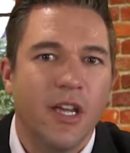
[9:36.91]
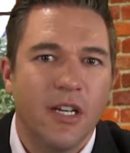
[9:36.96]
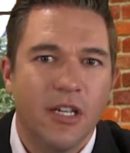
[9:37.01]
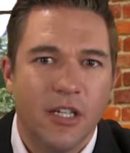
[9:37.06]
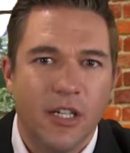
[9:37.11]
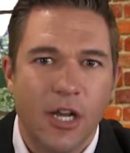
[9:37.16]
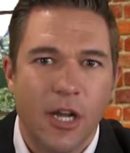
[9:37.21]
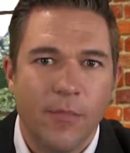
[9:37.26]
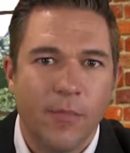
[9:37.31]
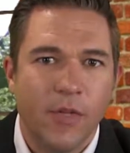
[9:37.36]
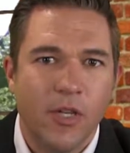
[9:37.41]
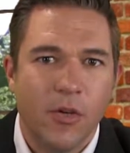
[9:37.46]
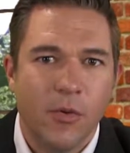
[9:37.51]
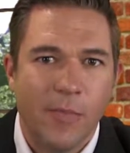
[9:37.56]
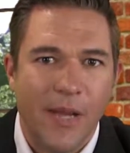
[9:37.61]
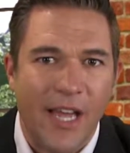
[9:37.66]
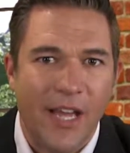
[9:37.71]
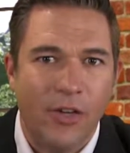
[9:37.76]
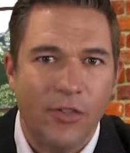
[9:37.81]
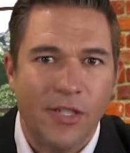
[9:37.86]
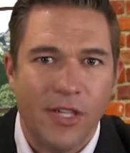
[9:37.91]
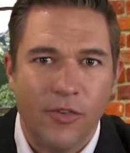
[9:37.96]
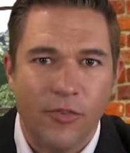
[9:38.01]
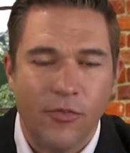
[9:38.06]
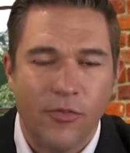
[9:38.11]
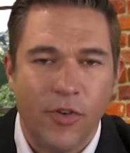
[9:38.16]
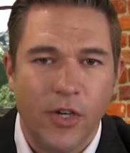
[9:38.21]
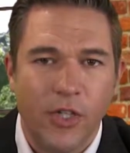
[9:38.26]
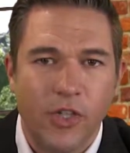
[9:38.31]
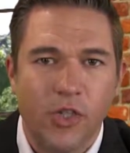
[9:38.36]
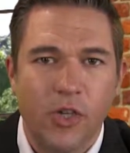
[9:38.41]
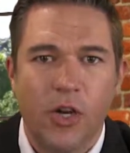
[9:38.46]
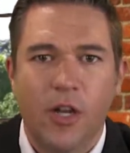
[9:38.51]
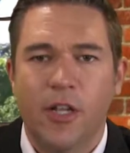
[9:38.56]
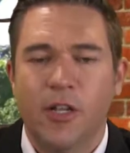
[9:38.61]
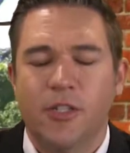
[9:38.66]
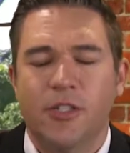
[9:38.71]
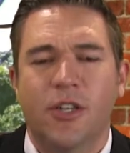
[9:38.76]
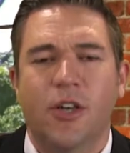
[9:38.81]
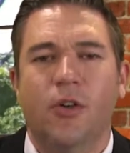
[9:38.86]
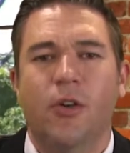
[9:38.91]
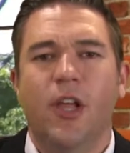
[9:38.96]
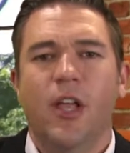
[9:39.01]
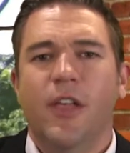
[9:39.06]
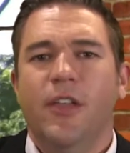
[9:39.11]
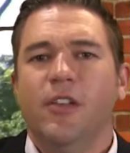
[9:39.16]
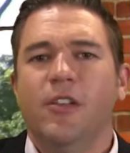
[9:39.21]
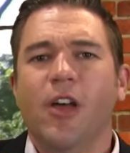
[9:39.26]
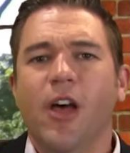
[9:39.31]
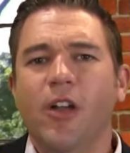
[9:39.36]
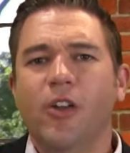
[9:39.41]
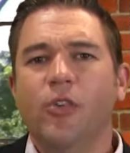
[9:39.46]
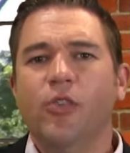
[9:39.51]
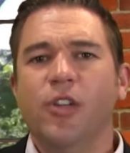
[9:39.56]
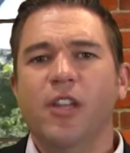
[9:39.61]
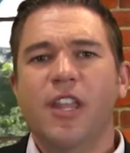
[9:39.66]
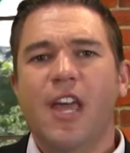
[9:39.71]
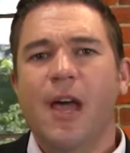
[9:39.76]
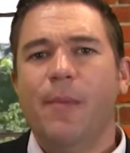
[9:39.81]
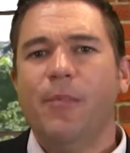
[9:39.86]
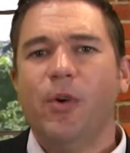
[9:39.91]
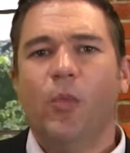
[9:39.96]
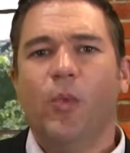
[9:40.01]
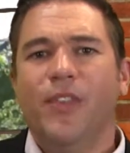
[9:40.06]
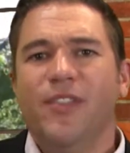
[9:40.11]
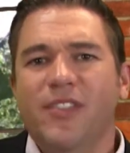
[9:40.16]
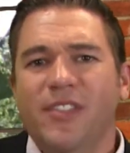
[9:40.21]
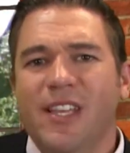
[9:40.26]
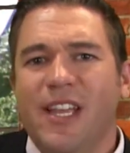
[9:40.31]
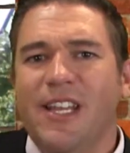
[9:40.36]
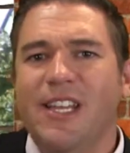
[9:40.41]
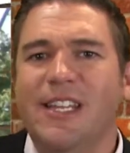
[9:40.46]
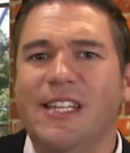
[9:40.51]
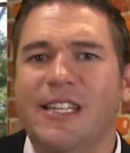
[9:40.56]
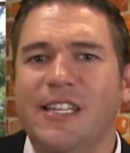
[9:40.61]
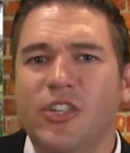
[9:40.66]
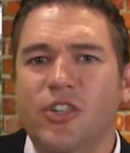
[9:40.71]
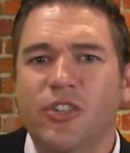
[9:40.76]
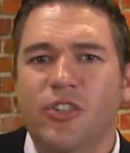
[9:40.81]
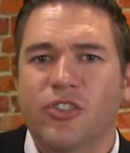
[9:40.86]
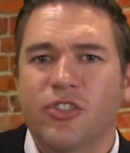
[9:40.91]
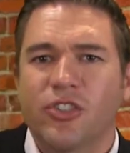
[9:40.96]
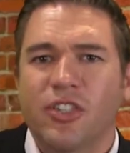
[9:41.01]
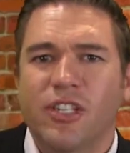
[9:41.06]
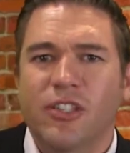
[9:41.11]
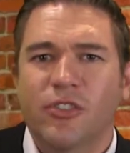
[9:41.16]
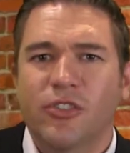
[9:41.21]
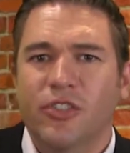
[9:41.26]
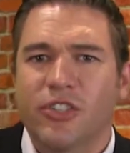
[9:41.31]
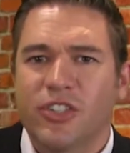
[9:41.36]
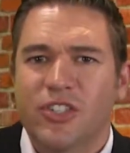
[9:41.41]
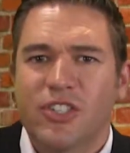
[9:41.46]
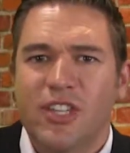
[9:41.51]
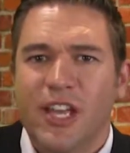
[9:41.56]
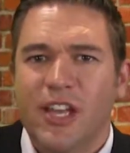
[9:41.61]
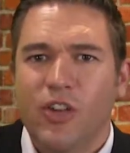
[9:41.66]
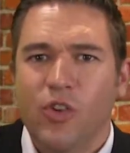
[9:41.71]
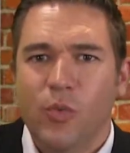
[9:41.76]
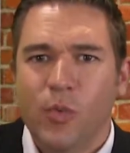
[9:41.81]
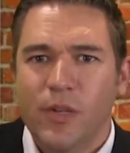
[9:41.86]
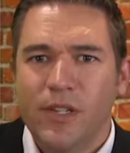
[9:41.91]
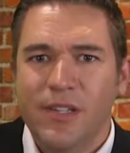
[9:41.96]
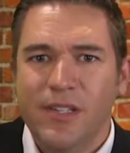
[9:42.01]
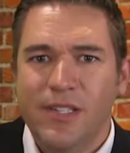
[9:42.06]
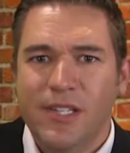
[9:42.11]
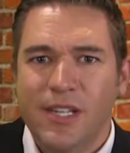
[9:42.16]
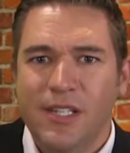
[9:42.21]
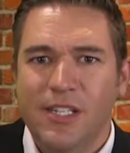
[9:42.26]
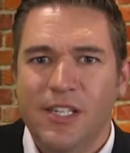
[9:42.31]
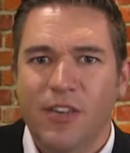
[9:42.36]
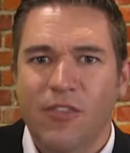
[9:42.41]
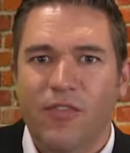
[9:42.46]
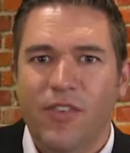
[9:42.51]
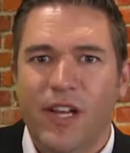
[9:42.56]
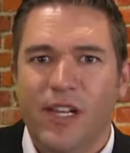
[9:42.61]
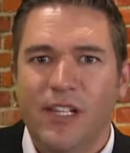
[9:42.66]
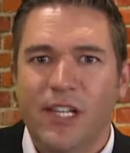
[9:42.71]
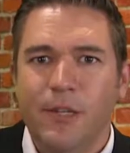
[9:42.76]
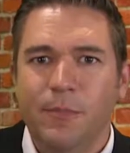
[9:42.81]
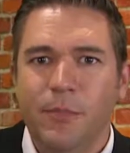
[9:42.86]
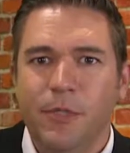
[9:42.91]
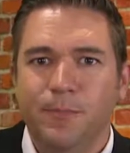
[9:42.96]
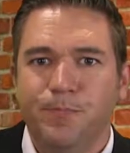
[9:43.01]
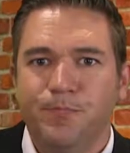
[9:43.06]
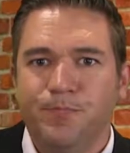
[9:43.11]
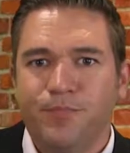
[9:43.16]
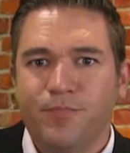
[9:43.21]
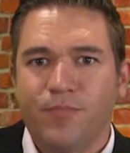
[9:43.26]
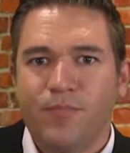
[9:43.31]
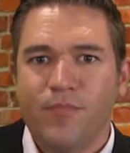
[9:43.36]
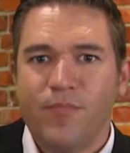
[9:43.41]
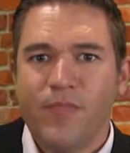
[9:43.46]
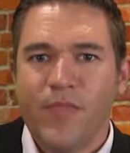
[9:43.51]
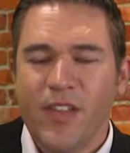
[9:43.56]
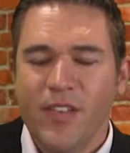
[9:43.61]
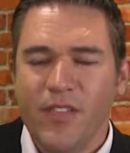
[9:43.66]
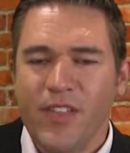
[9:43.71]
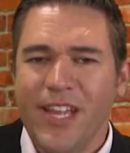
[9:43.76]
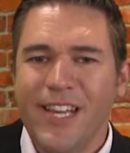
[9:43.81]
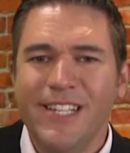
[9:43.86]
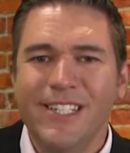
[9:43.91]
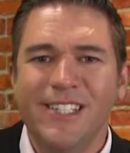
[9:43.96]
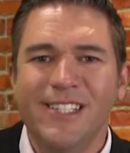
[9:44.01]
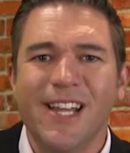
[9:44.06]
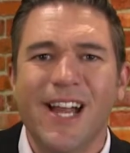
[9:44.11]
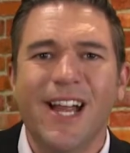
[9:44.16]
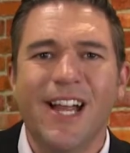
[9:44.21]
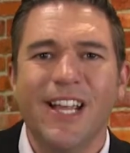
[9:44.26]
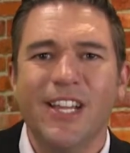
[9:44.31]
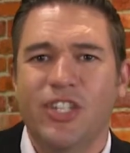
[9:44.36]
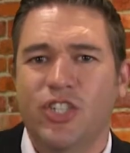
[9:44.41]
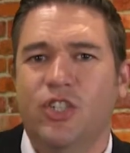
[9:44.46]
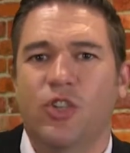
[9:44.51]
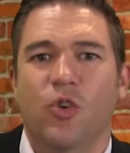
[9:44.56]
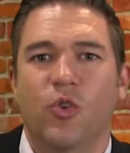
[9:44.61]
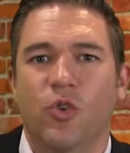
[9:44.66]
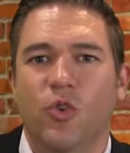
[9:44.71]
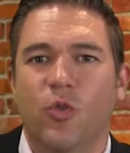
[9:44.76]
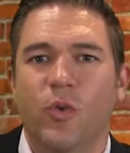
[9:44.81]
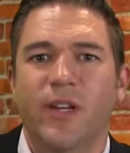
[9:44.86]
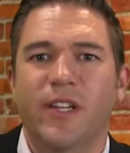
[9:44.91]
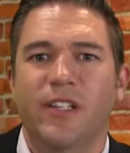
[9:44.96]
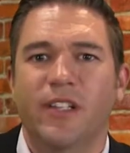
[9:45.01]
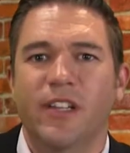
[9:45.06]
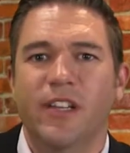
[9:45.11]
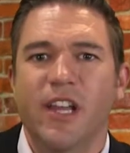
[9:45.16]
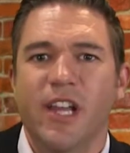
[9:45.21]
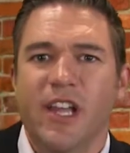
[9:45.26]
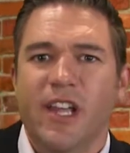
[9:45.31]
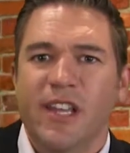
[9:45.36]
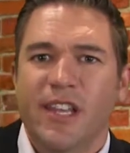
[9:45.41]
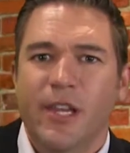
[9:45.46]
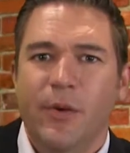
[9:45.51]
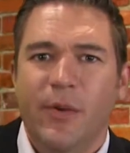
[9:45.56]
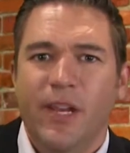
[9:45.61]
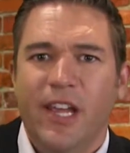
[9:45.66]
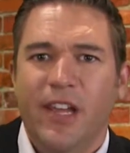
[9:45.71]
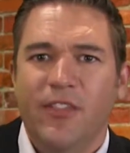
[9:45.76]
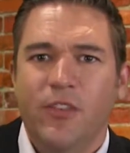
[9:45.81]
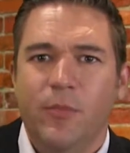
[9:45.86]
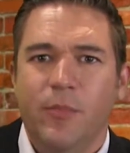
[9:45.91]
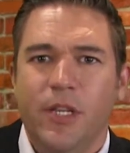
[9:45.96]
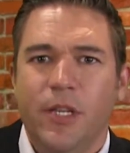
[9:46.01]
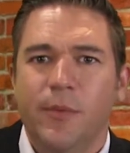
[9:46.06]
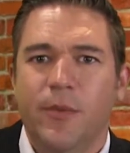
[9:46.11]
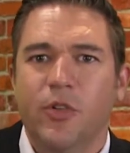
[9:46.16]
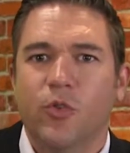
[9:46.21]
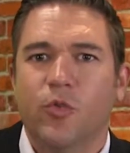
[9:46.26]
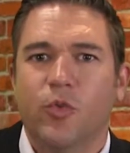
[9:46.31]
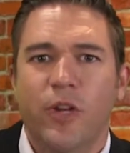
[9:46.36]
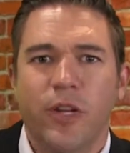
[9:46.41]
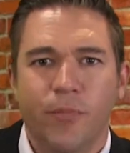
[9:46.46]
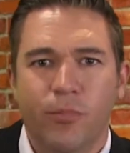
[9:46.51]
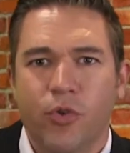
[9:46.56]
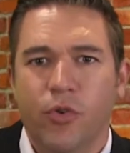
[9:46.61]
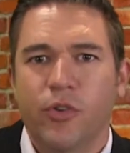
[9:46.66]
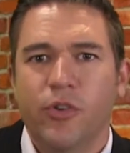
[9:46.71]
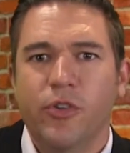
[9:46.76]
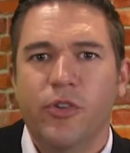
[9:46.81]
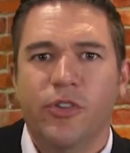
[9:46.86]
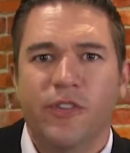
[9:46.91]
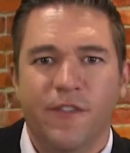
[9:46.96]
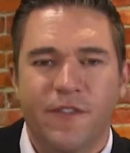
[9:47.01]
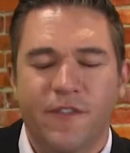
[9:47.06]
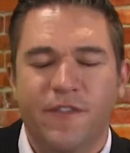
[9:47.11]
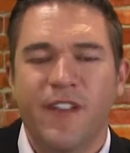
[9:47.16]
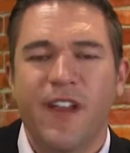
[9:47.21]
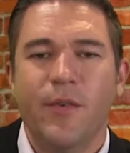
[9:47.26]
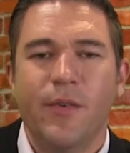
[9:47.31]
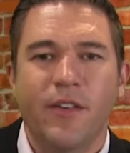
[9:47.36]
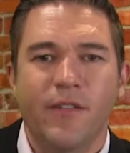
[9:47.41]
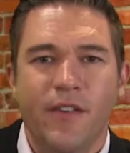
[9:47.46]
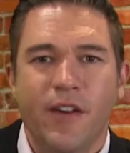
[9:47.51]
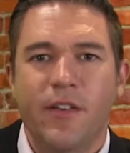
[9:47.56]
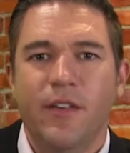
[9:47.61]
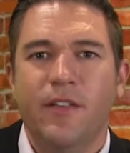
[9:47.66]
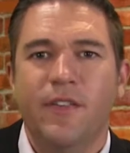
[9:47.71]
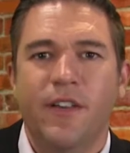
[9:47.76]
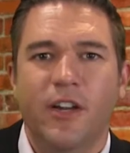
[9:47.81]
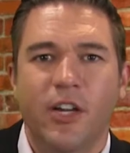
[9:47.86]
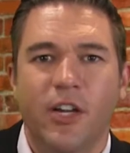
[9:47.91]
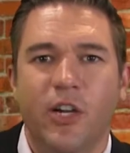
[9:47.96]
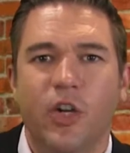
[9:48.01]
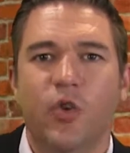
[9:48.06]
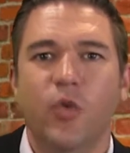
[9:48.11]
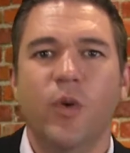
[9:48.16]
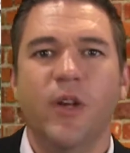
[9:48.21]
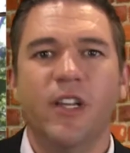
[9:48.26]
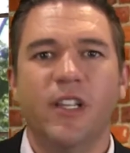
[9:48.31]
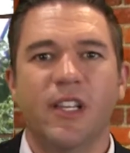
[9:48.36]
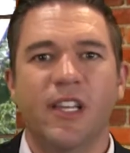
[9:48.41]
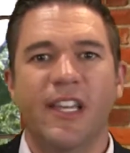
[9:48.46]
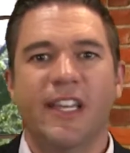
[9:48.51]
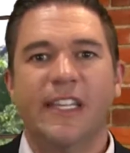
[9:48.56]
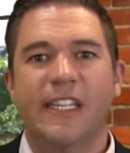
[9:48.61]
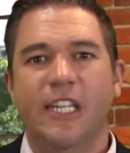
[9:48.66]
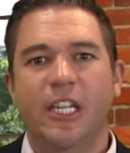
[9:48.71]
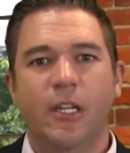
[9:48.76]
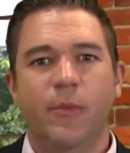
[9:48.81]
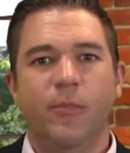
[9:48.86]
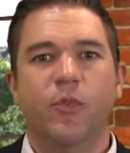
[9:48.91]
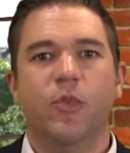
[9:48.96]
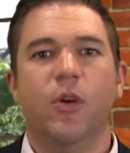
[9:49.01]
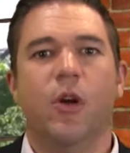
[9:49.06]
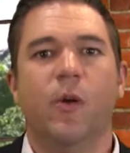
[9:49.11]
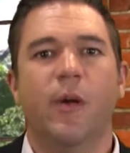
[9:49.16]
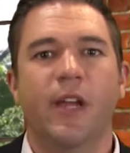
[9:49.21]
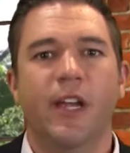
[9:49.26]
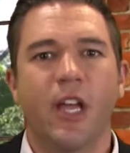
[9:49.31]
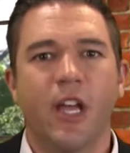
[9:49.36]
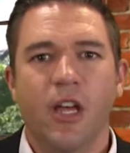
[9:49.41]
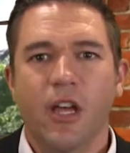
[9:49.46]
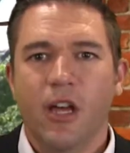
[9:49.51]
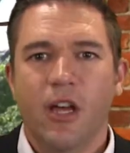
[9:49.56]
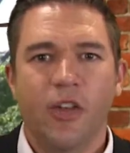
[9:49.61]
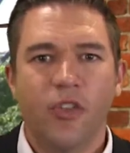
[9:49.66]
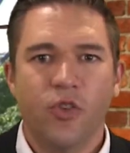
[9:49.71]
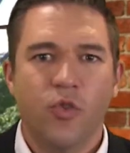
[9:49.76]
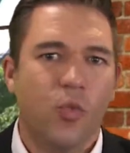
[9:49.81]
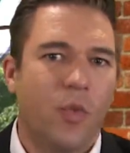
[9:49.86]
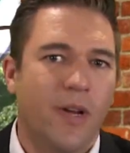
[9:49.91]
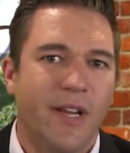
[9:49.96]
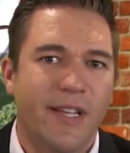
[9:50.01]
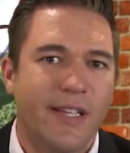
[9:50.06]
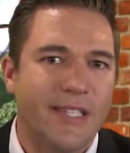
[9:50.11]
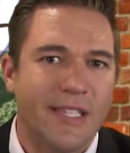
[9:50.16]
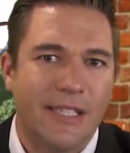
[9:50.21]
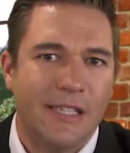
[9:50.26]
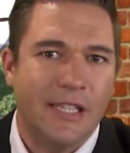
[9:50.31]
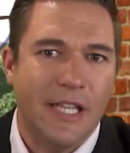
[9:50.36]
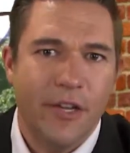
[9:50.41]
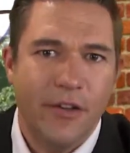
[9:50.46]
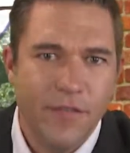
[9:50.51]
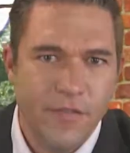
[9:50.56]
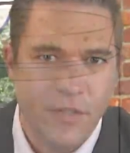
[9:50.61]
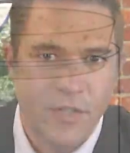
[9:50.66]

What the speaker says: come about and function on its own. Not only that, but once that initial single cell was developed, they die so quickly, they would have to be able to reproduce very, very, very quickly and keep growing. Otherwise, life